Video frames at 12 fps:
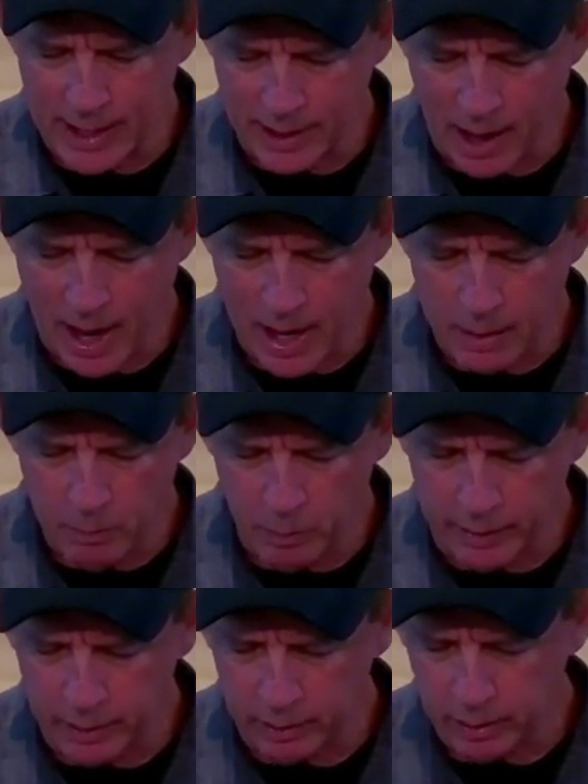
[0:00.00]
I
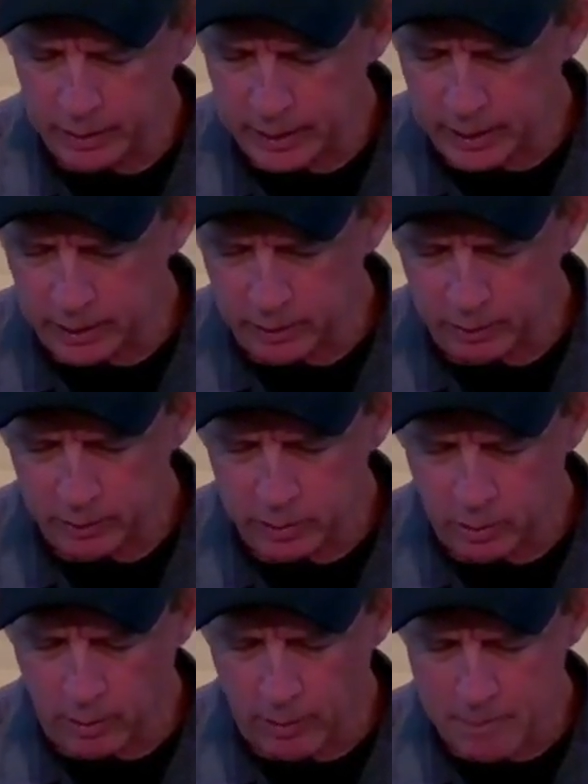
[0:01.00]
will heal
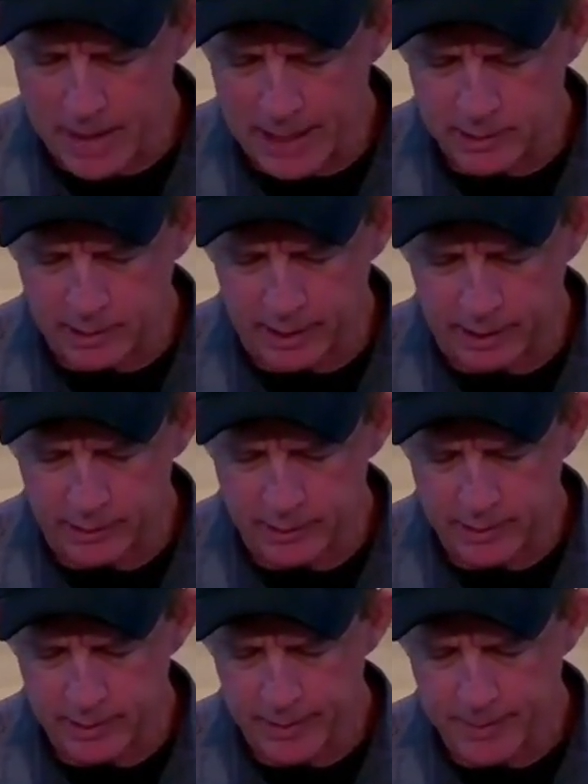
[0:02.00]
your backslidings.
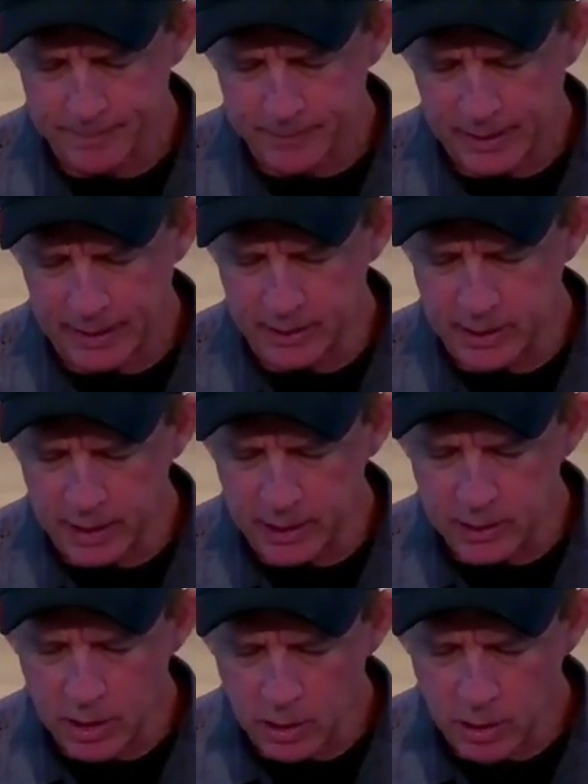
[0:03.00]
Indeed,
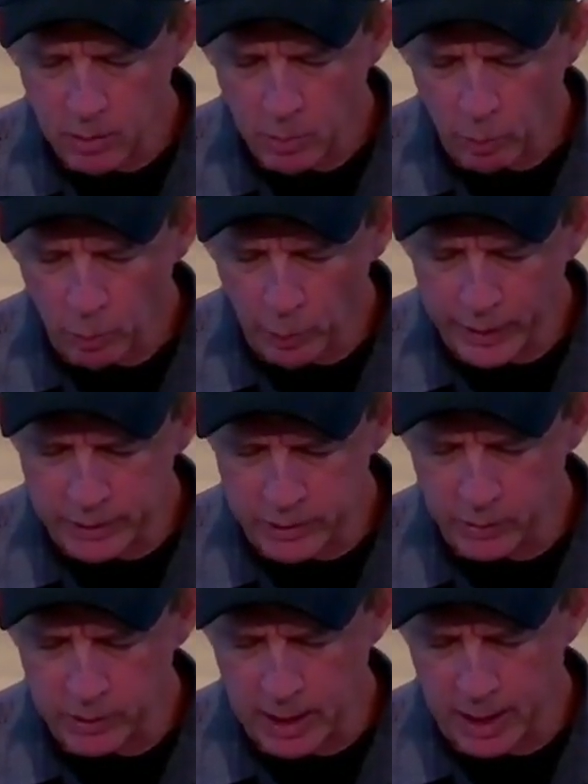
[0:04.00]
we do come